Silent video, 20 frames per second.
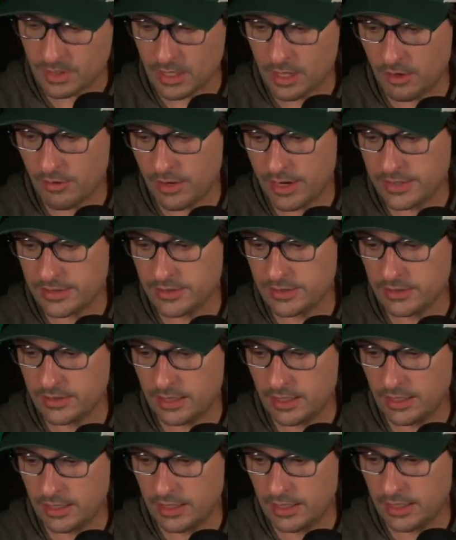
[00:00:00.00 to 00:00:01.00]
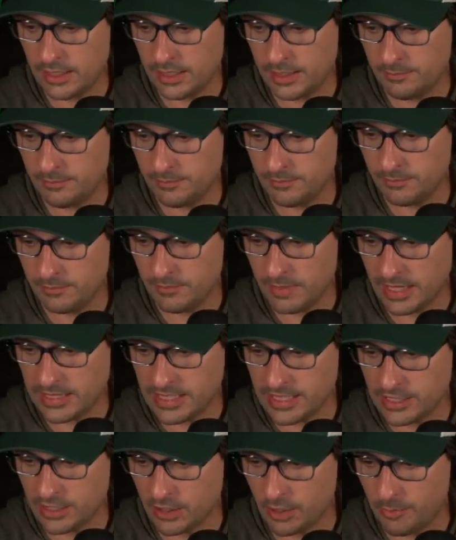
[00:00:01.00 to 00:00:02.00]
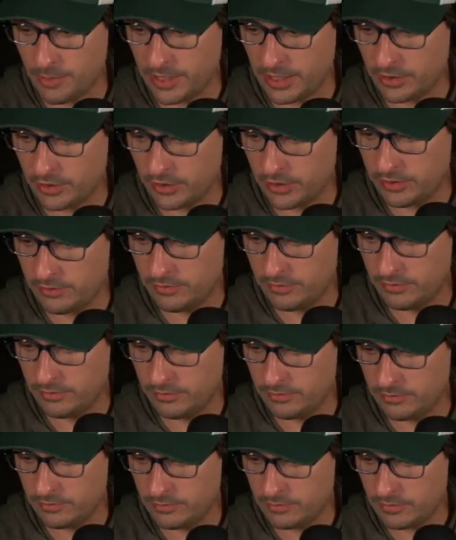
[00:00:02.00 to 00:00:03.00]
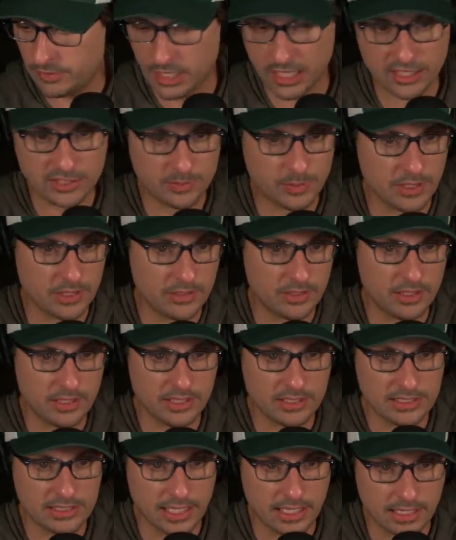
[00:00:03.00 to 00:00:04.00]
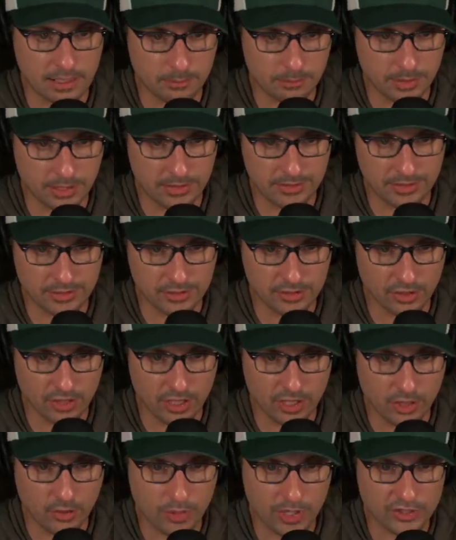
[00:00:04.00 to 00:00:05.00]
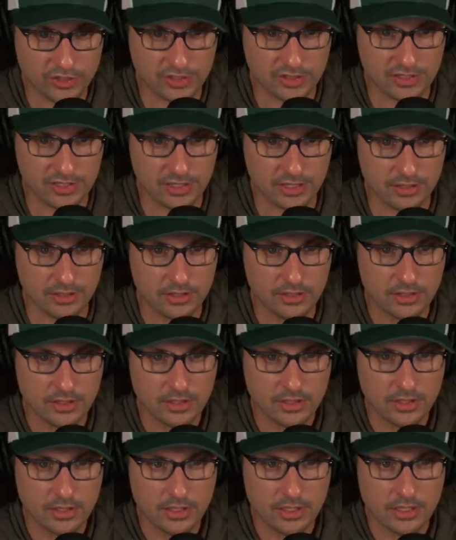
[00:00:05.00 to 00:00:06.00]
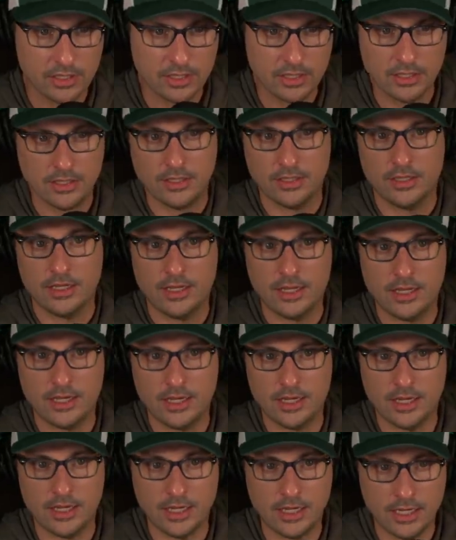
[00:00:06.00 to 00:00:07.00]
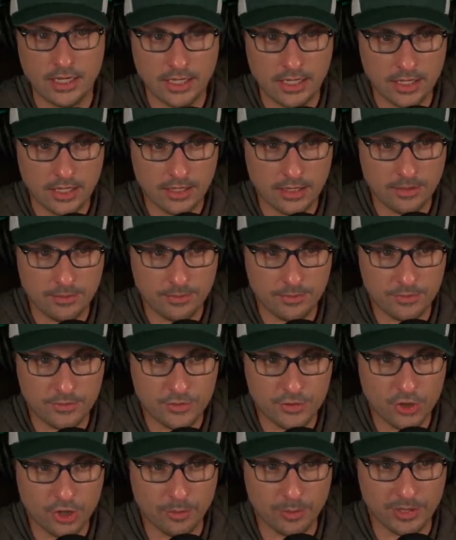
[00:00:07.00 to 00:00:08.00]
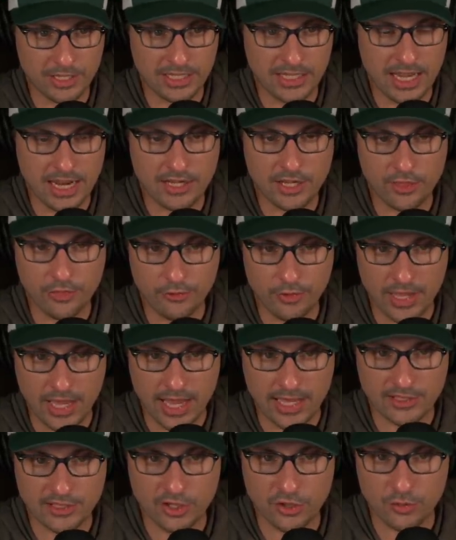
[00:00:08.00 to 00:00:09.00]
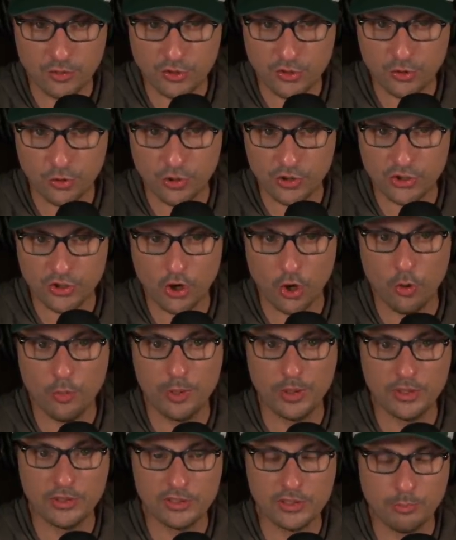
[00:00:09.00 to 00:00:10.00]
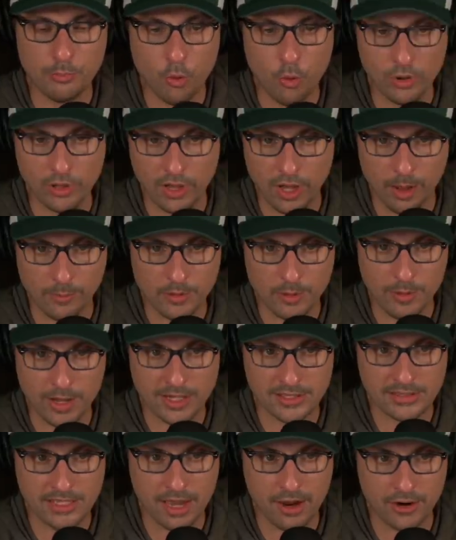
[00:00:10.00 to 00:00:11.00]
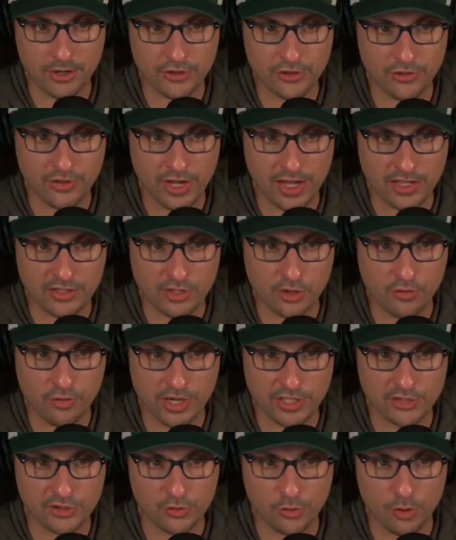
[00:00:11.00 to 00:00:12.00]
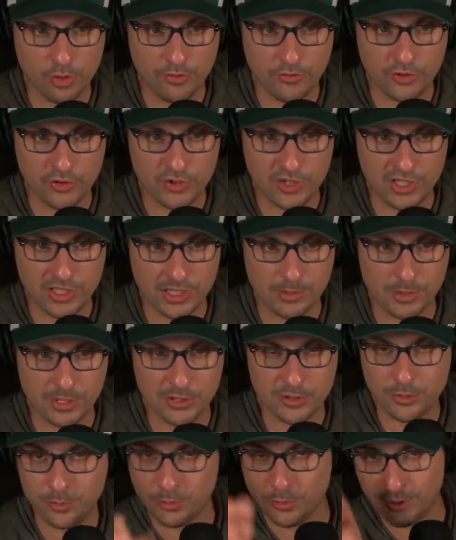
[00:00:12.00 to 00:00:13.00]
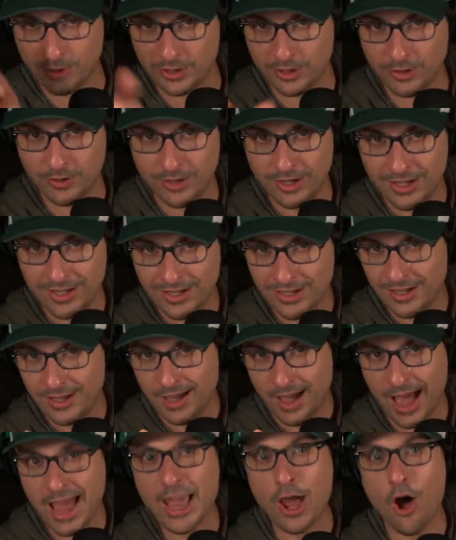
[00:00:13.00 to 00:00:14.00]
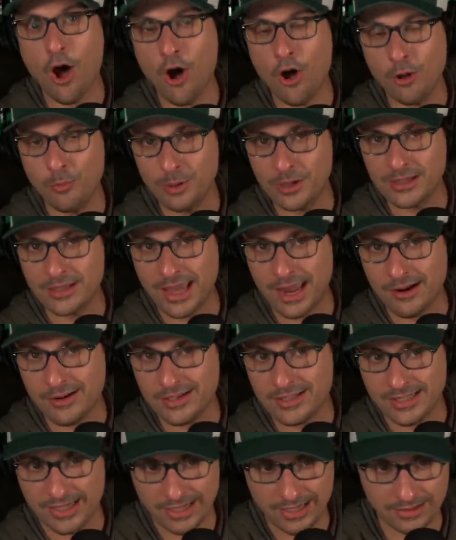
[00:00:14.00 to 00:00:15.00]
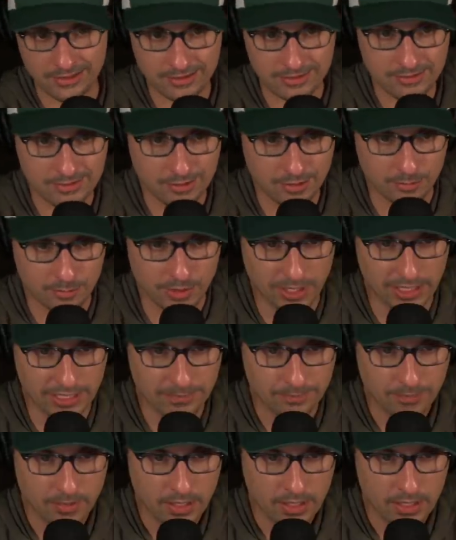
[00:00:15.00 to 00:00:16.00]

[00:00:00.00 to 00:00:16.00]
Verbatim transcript: All right. Uh, I need to go be a good husband in a second, but there's a lot of questions here. Uh, Turbulent93 asks Can you ensure Joe builds a poorly optimized character that has a great story for GCP 2.0? I all but guarantee it. Good buddy.